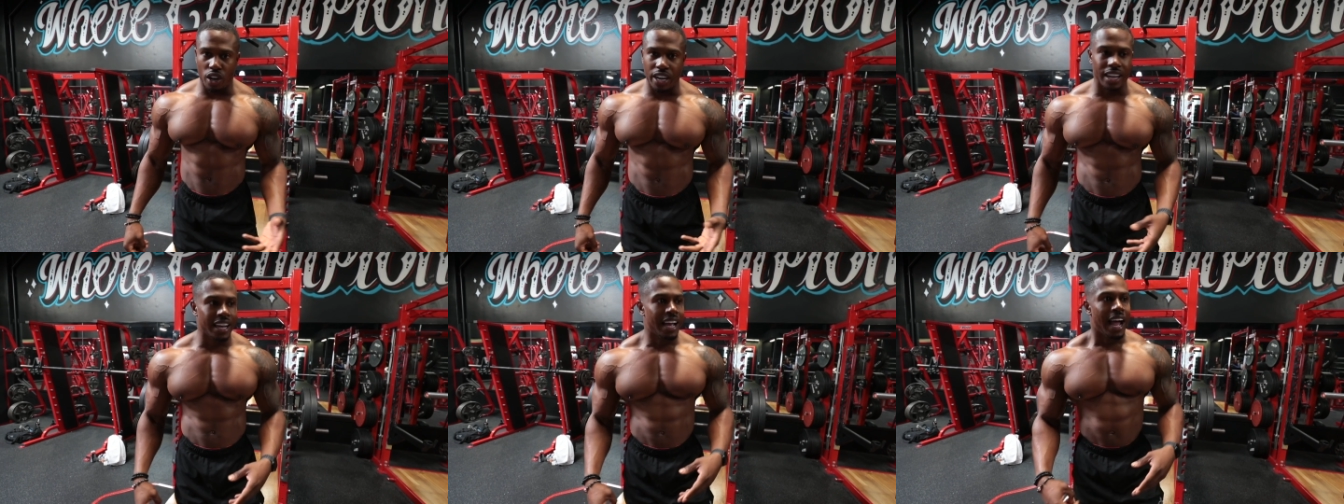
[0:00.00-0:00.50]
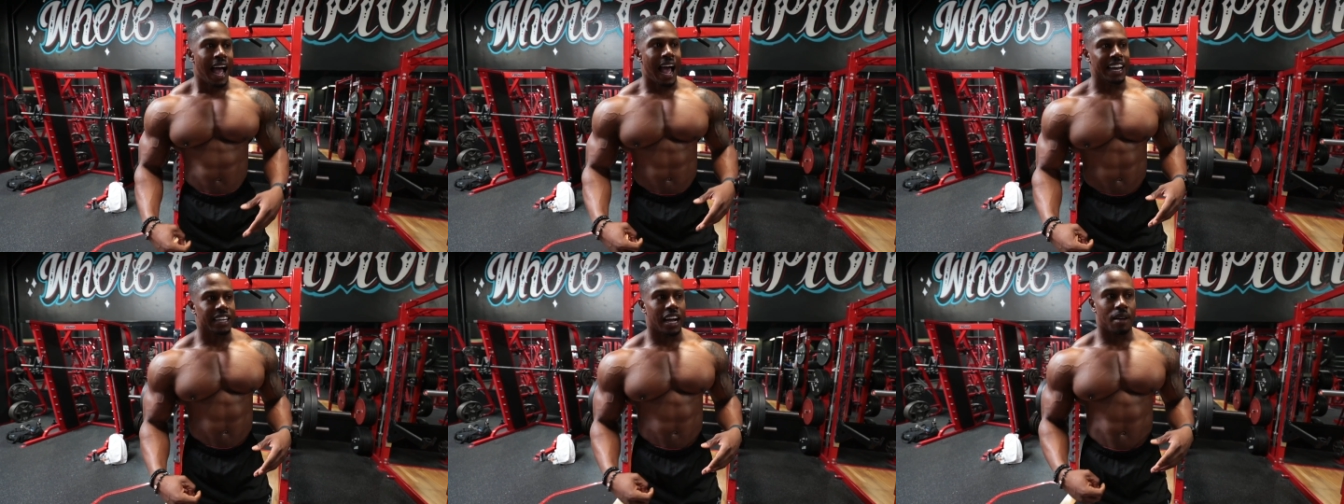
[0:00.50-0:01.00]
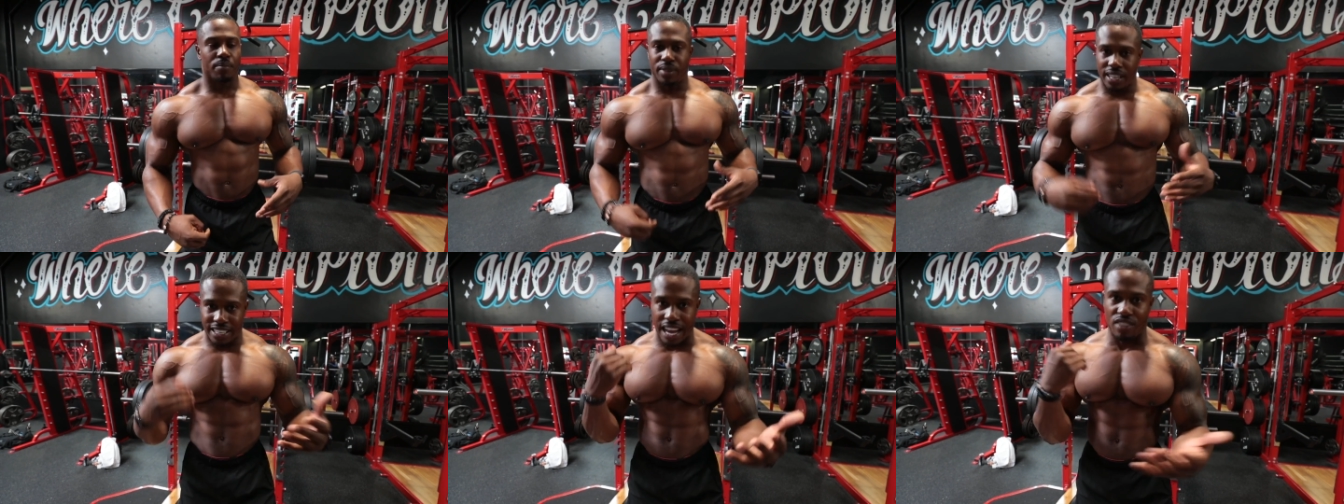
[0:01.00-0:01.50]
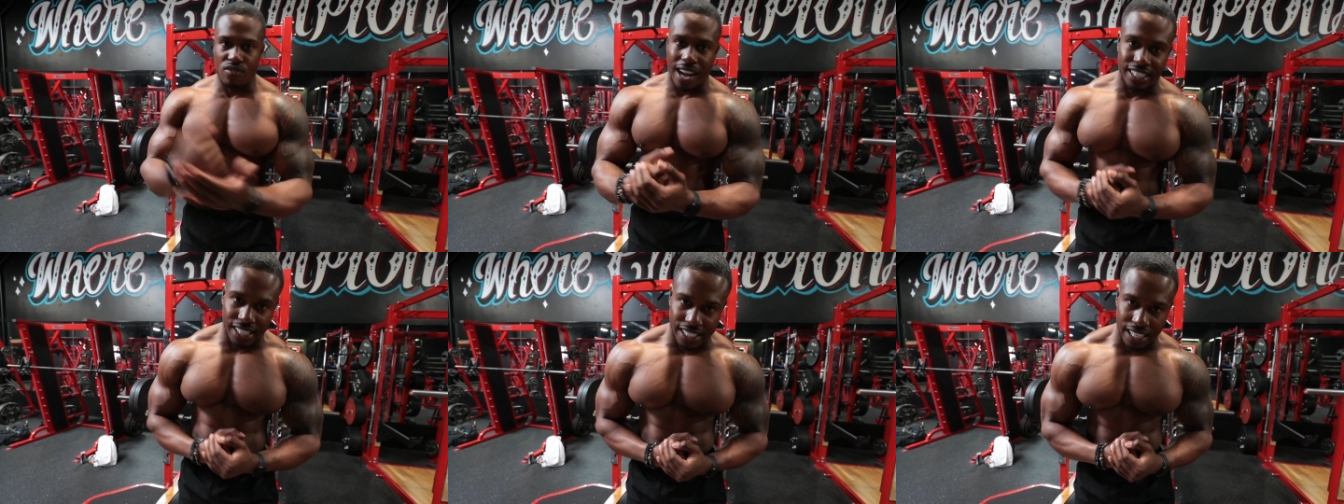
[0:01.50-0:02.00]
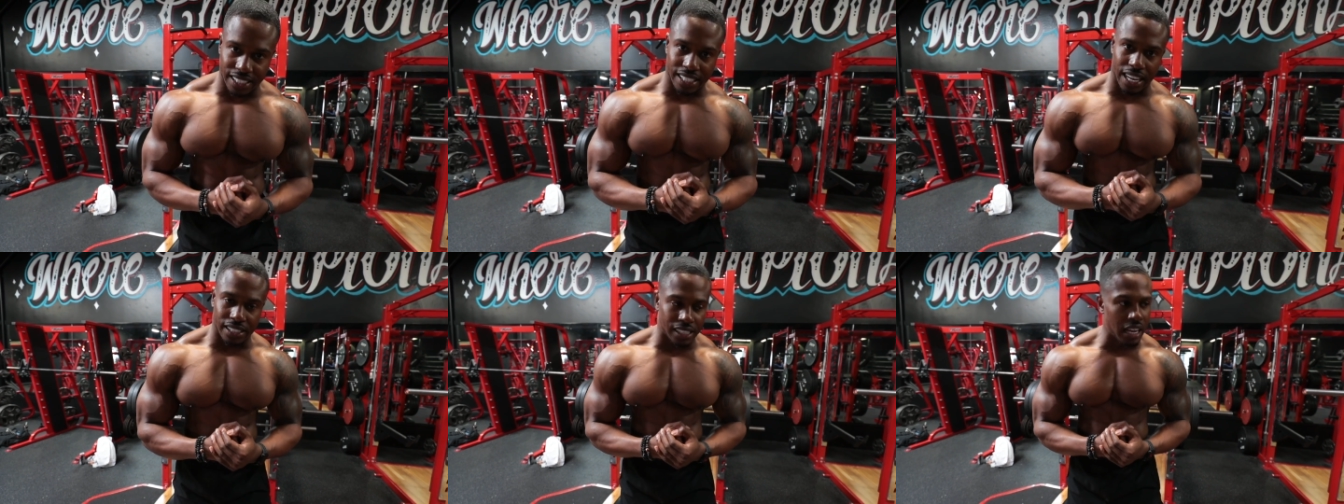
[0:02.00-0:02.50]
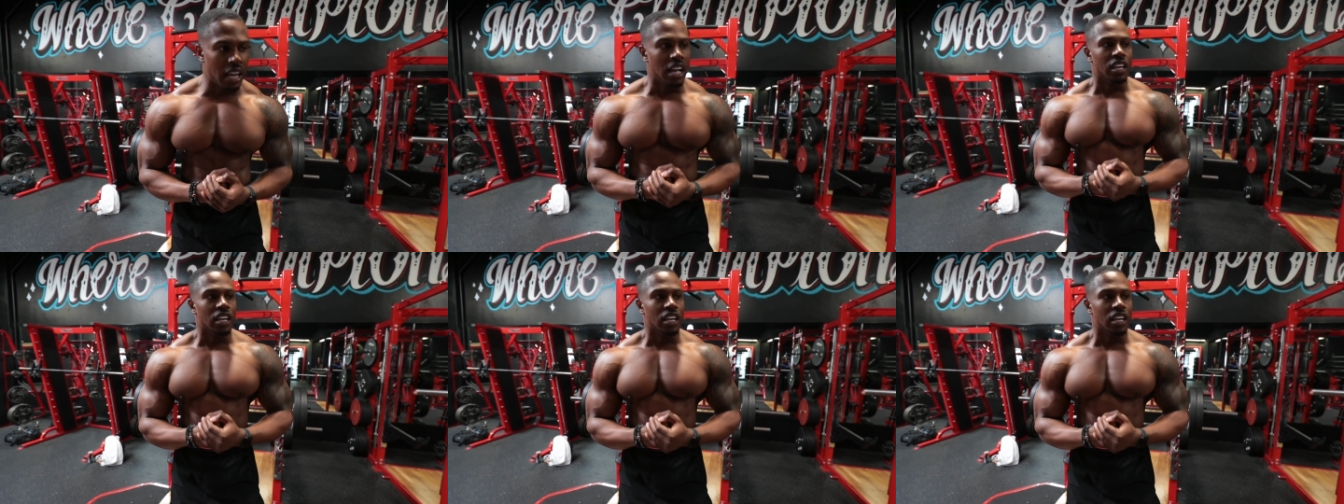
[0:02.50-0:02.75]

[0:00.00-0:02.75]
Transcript: on and get right to the 10 sets.